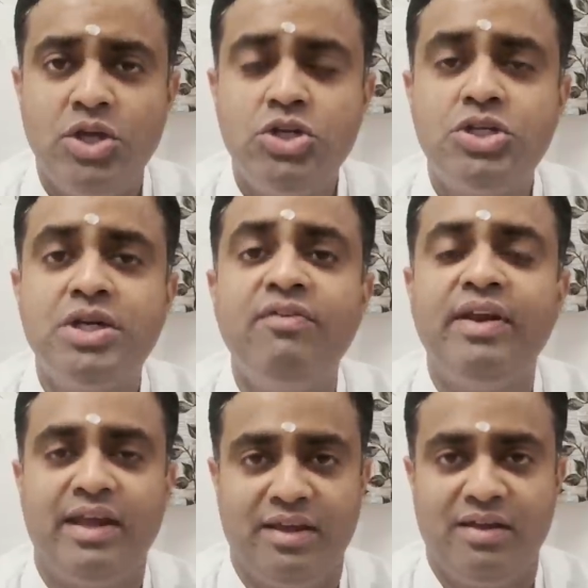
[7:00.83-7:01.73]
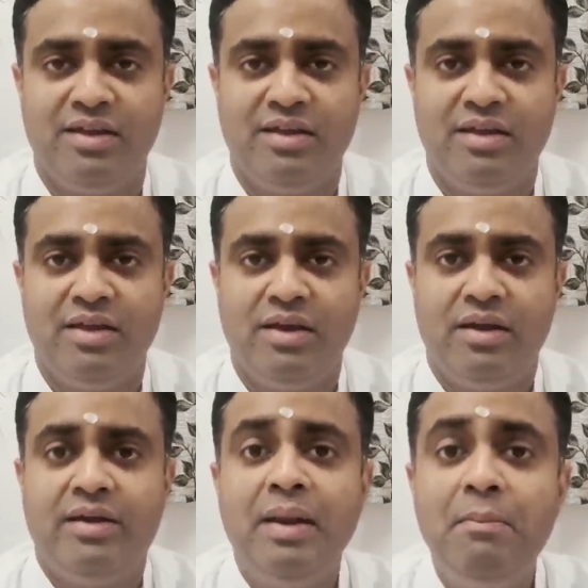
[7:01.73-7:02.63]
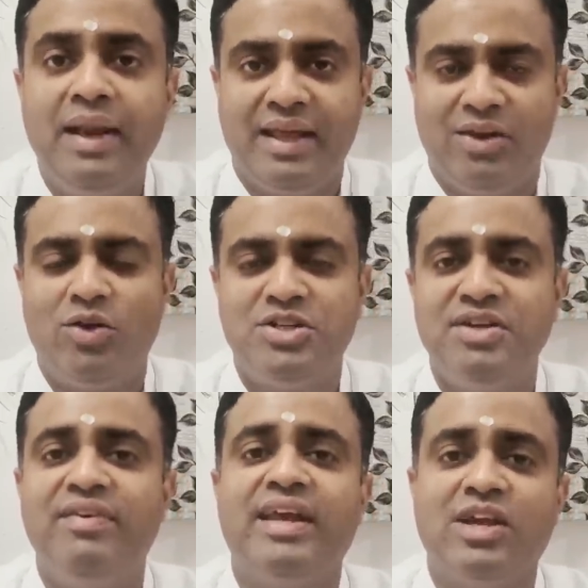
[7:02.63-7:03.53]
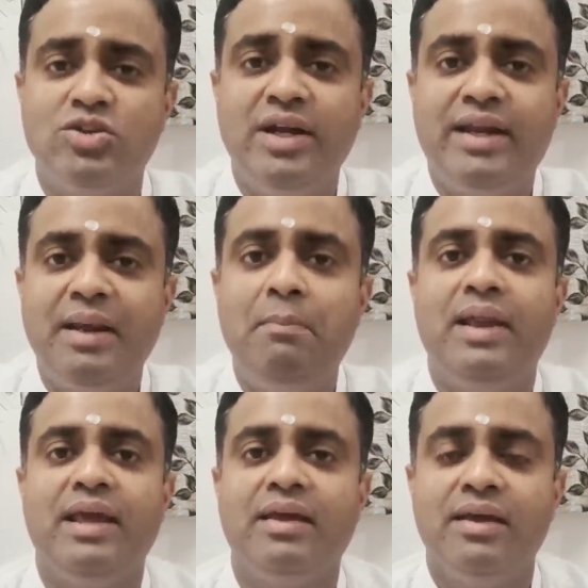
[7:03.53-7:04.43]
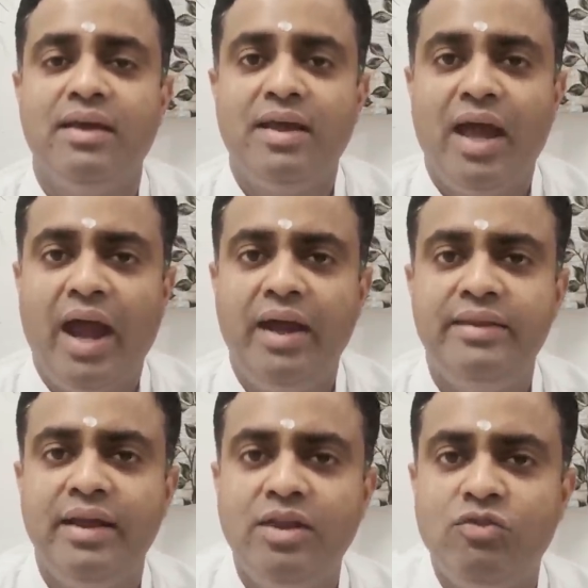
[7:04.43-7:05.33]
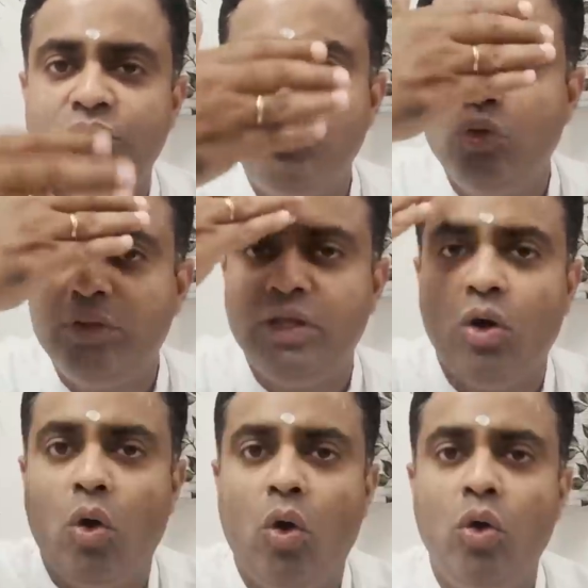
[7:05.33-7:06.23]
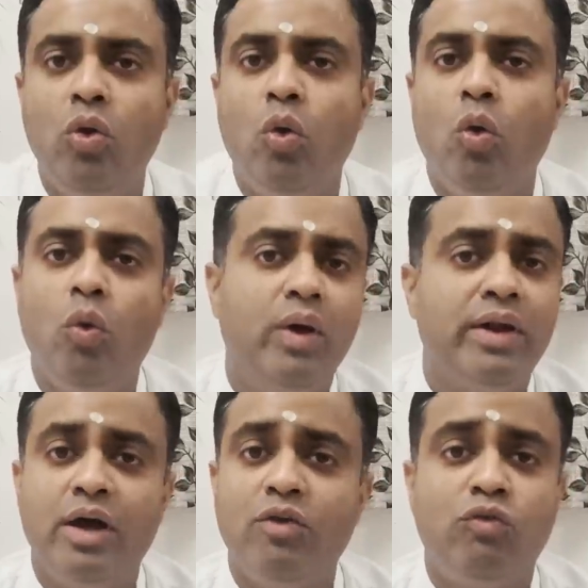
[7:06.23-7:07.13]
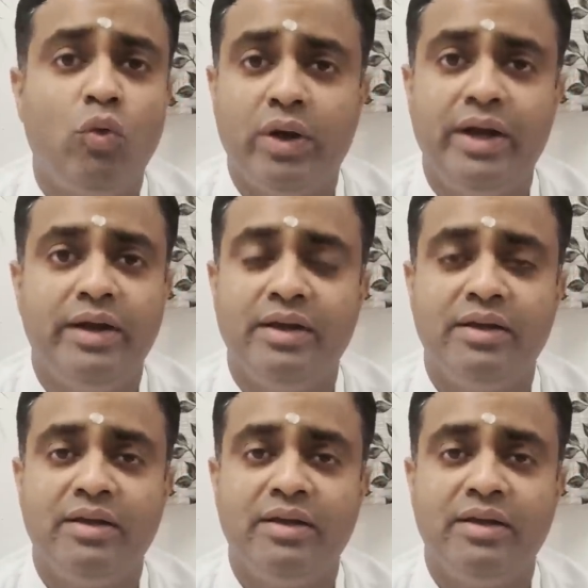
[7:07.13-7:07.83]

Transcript: shivering, trembling, not shivering actually, trembling, and there is vibhuti all over her forehead.